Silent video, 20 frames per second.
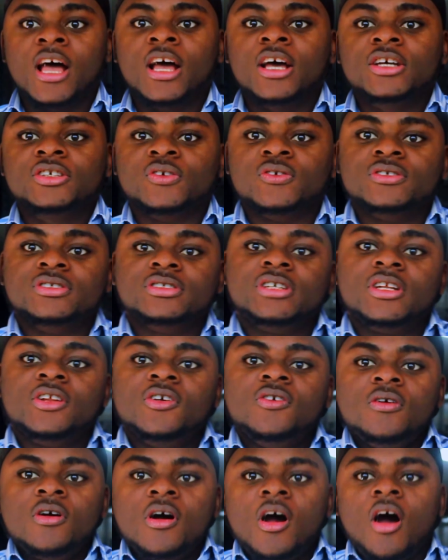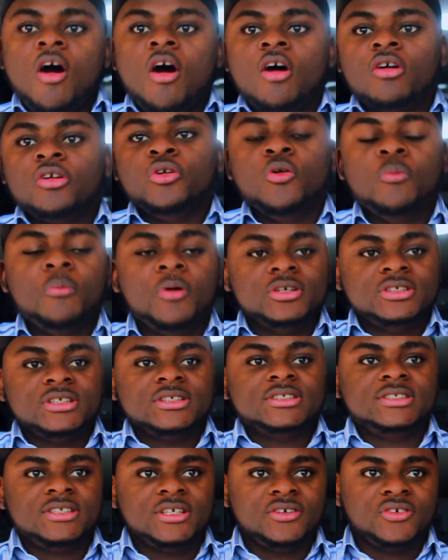So the Low or No
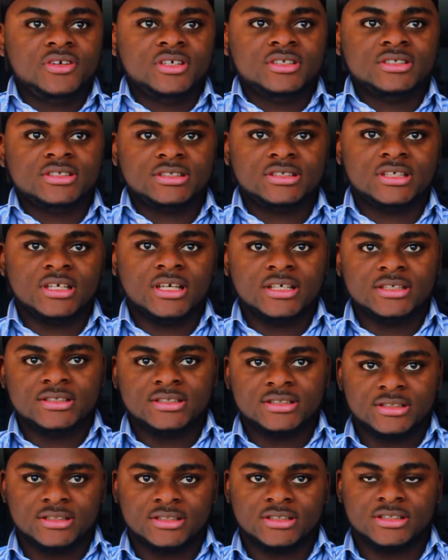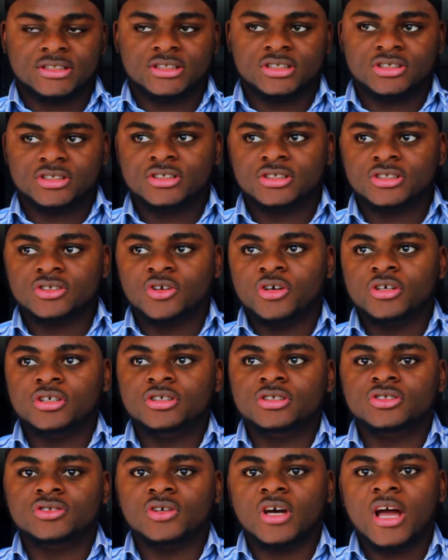Budget series is
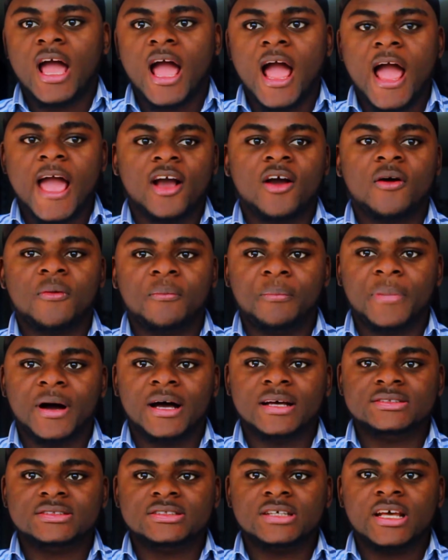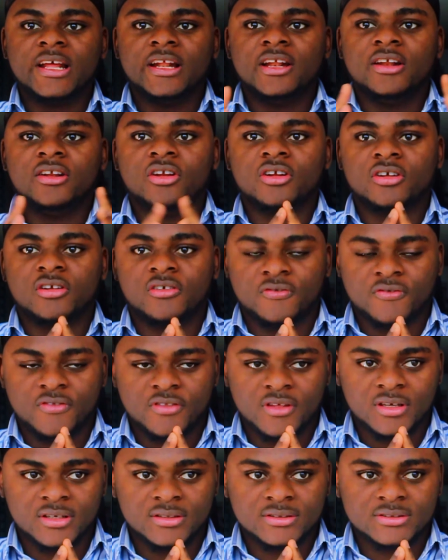going to encompass a lot of
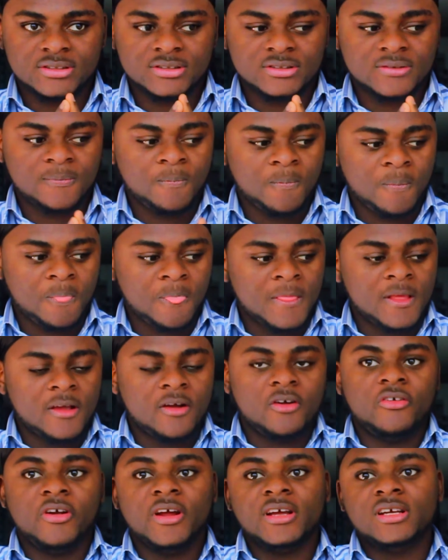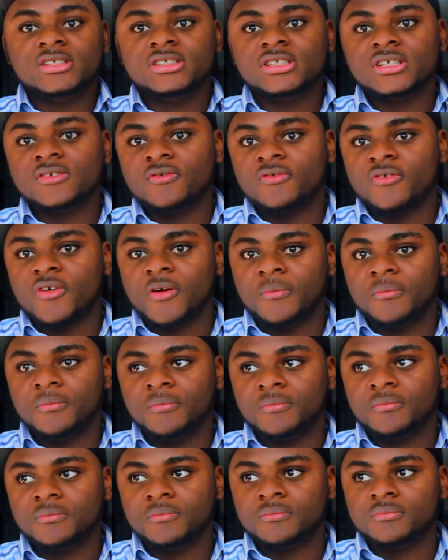things, ranging from
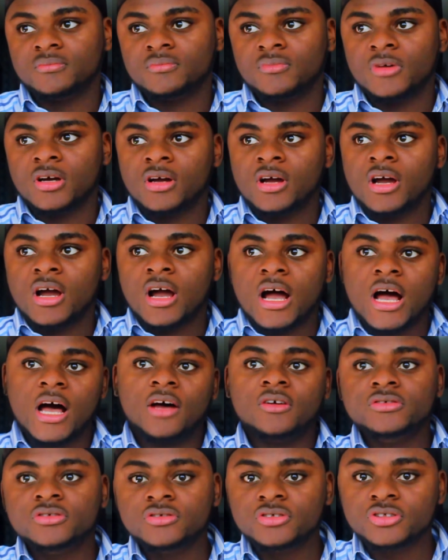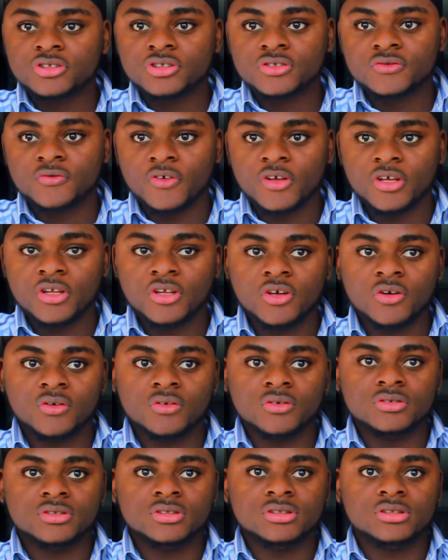how to shoot
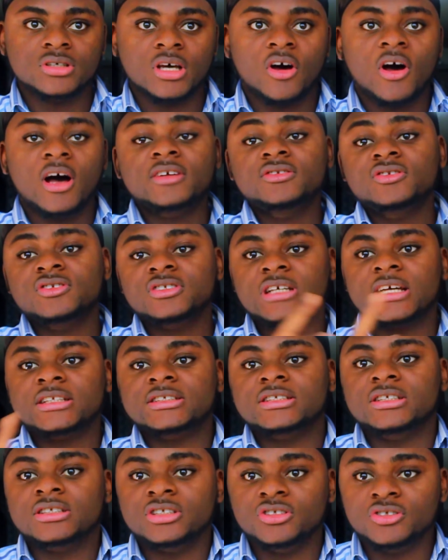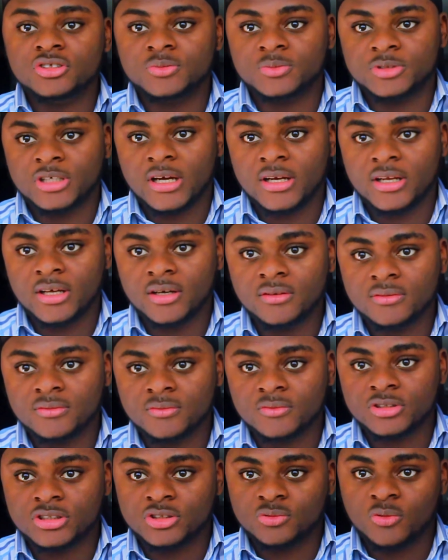videos or how to start a YouTube channel,
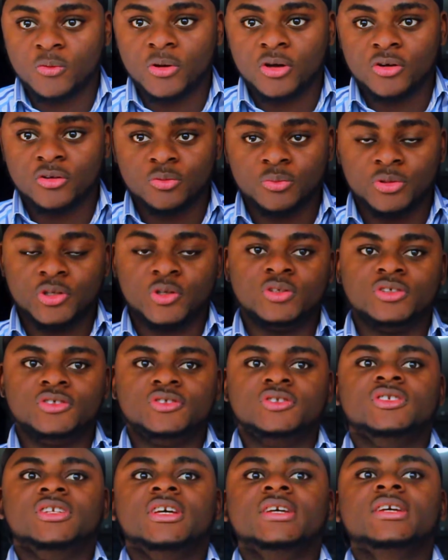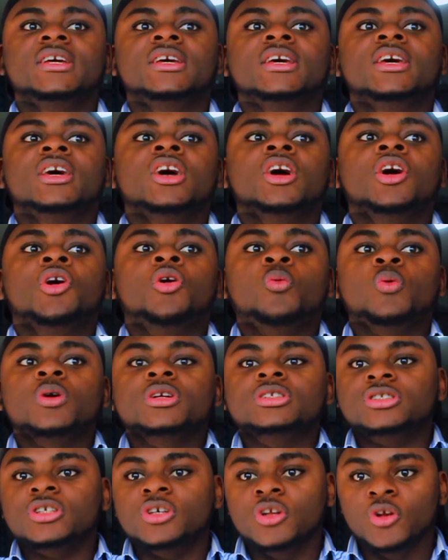which is what we're going to be doing today,
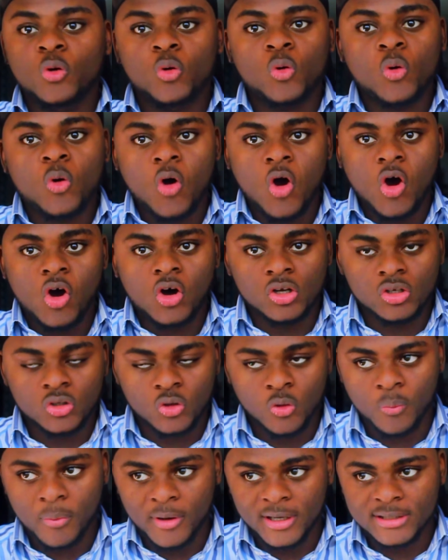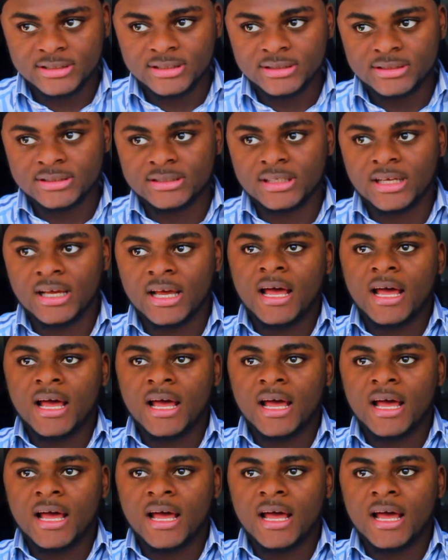with low or no budget.